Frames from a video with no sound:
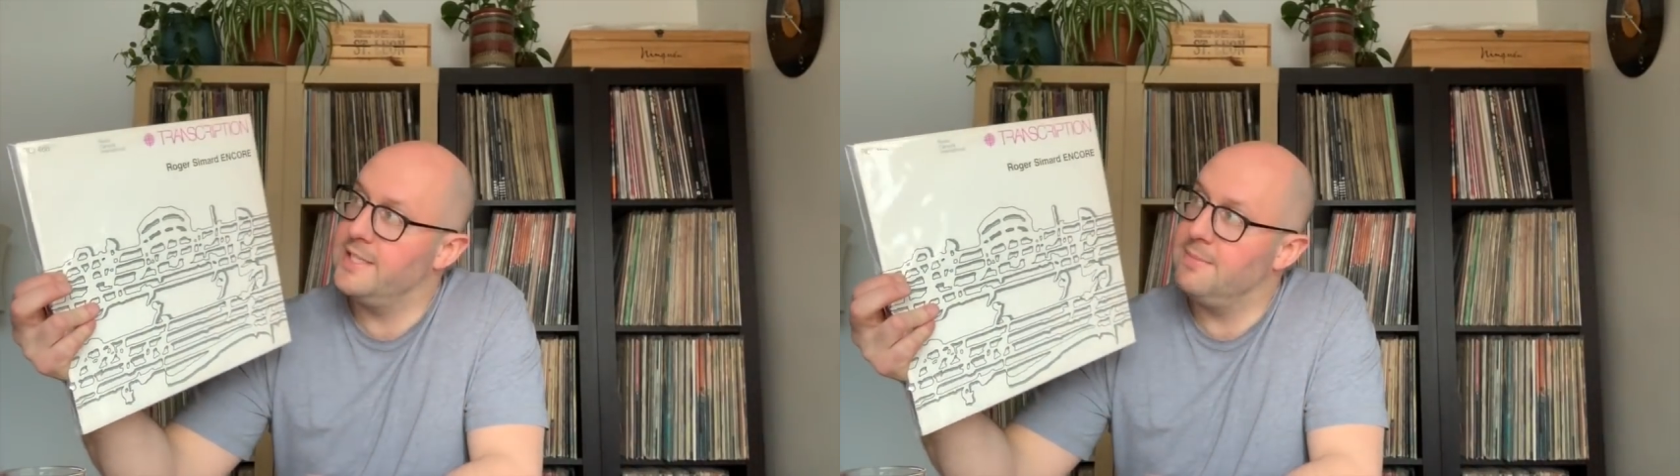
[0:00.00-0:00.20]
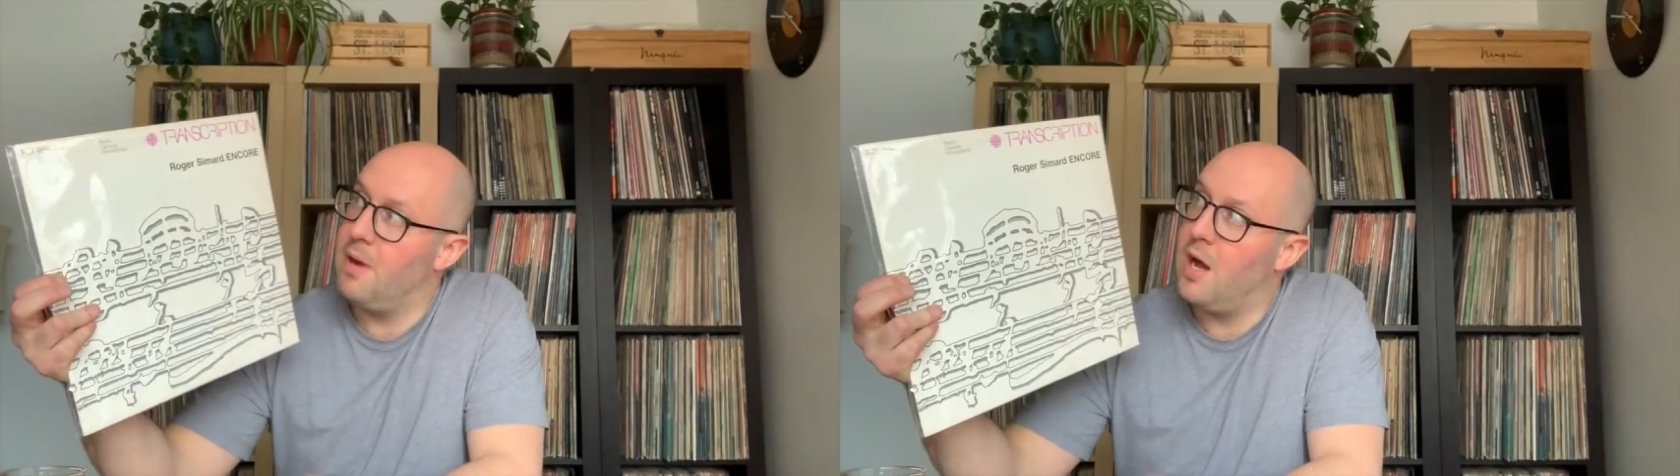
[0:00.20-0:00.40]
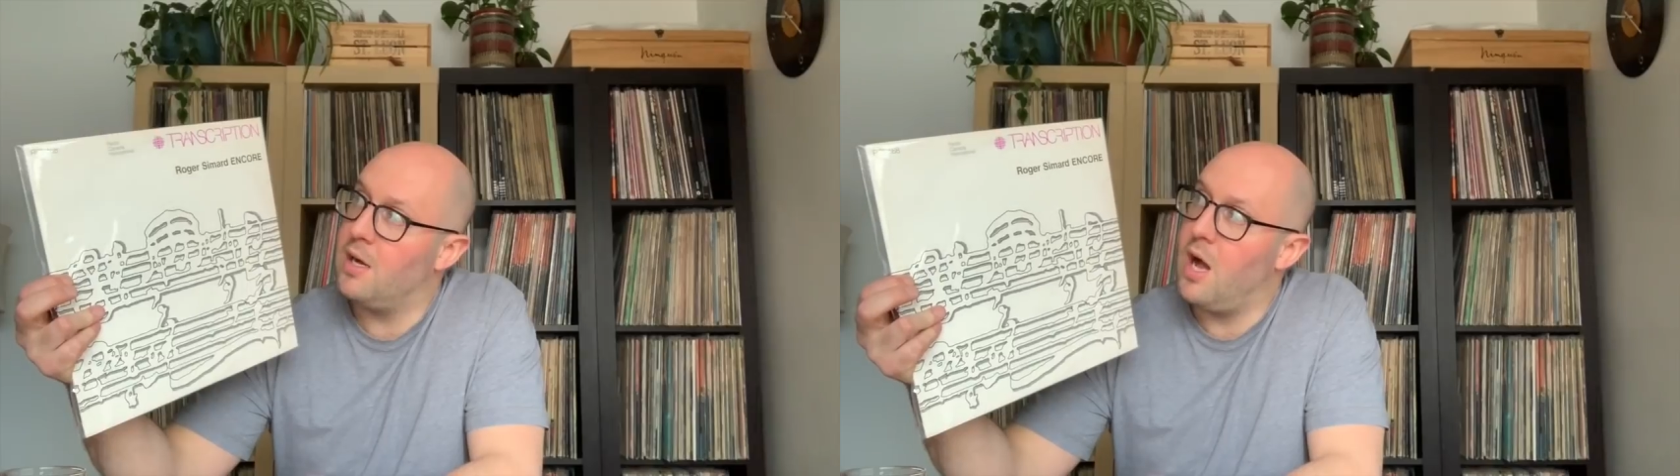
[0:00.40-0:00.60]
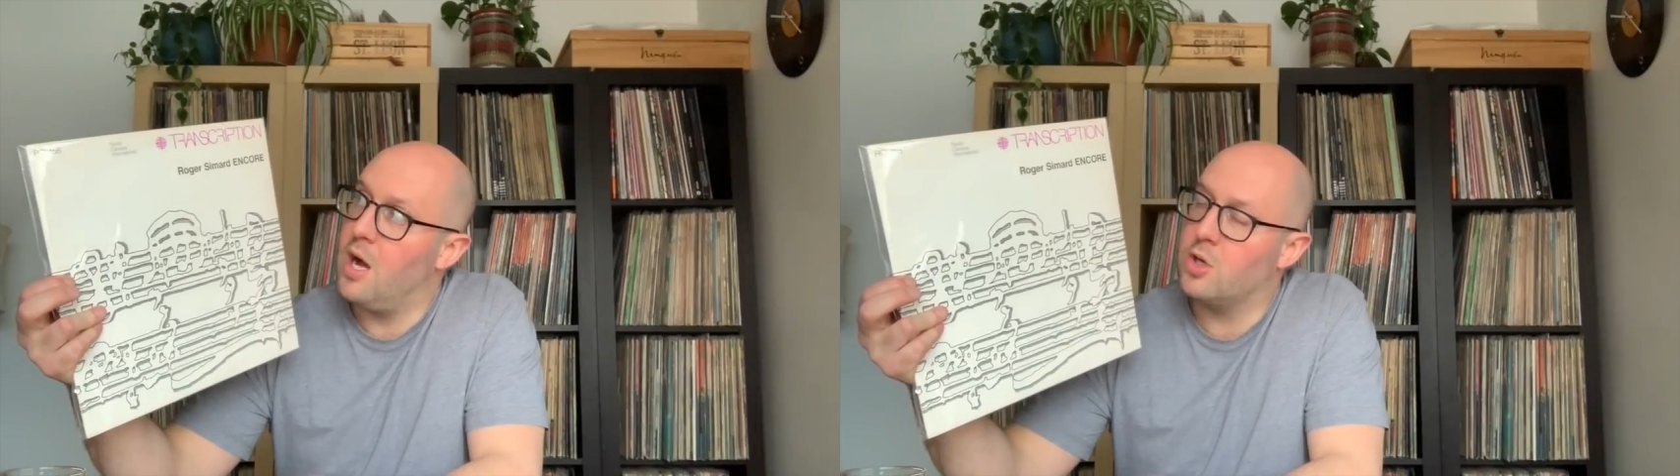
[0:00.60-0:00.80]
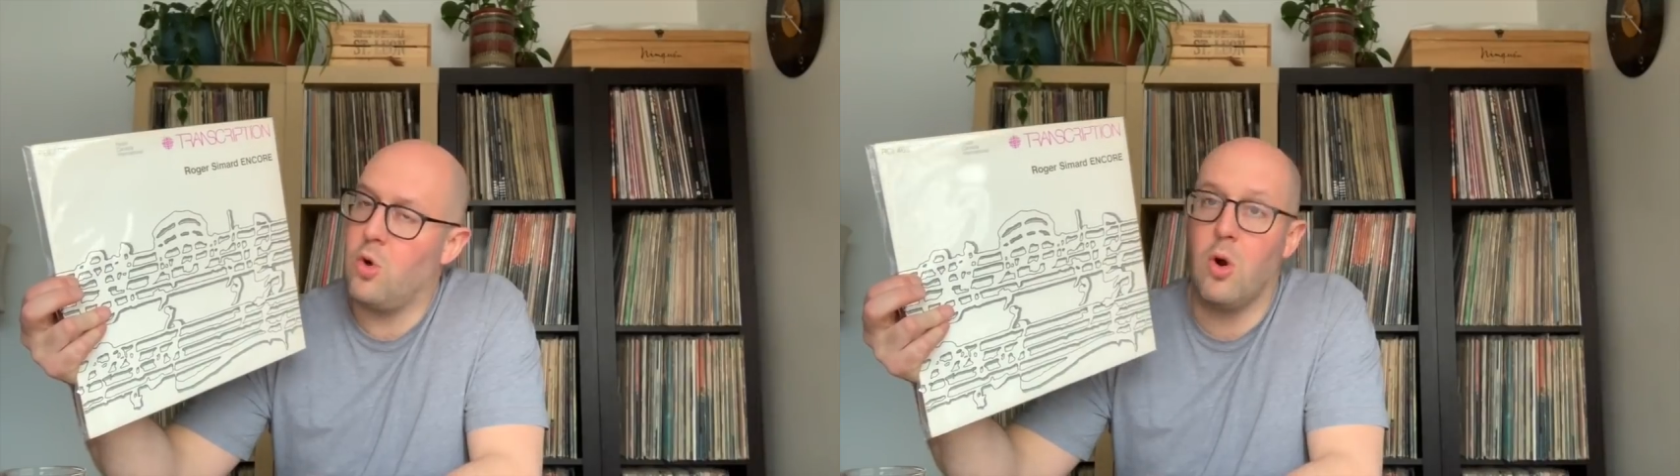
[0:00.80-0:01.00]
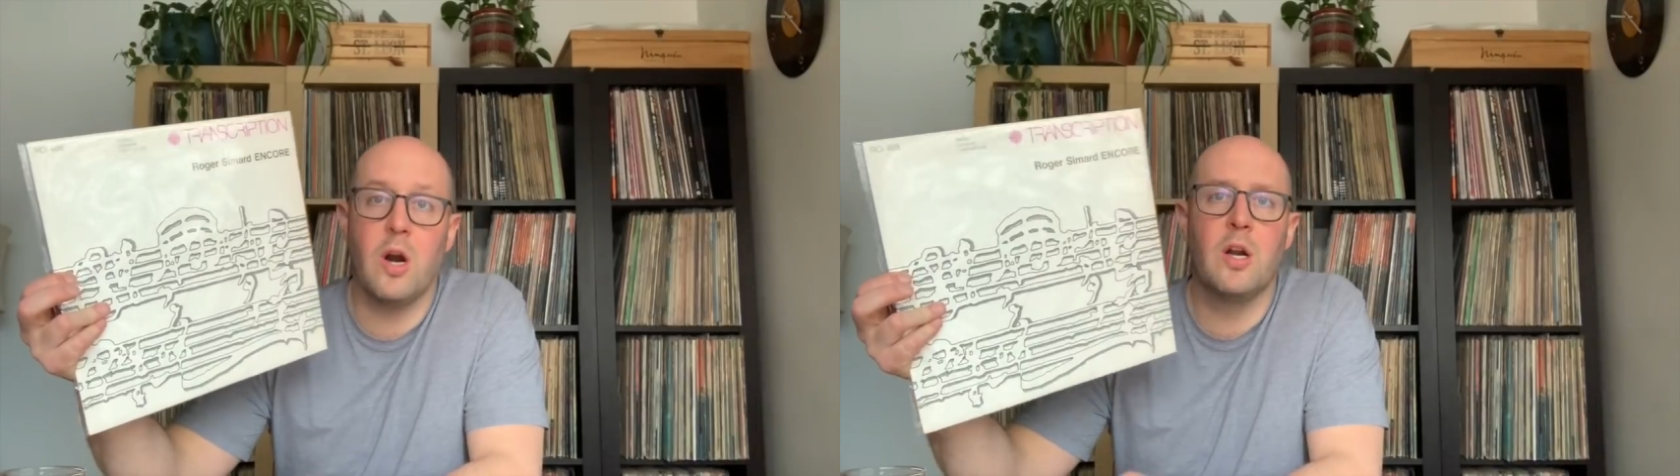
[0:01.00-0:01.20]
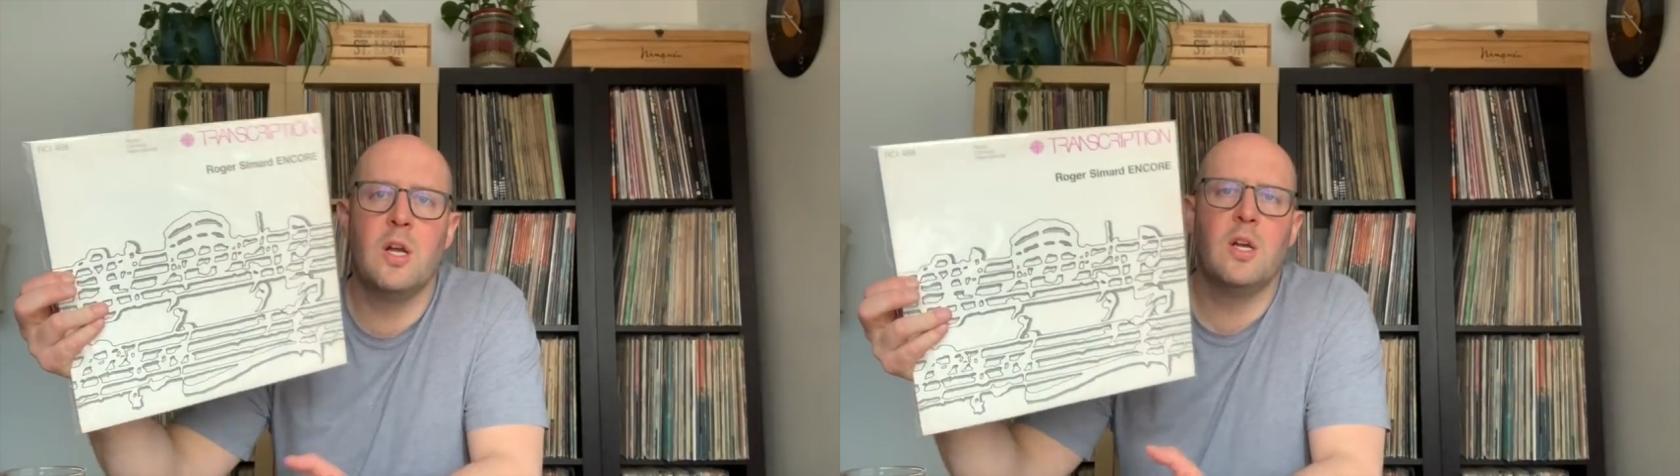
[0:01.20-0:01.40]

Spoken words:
Simard Encore.